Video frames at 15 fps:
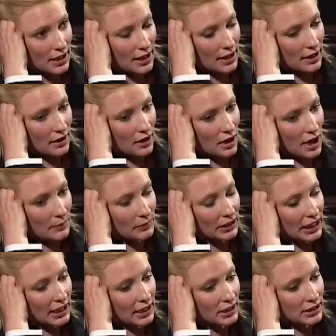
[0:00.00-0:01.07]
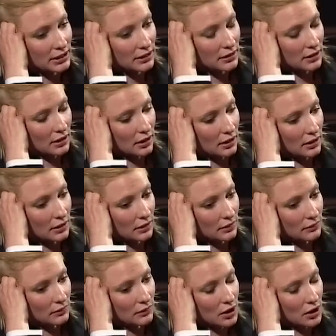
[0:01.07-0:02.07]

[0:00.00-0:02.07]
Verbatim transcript: Uh, I played uh,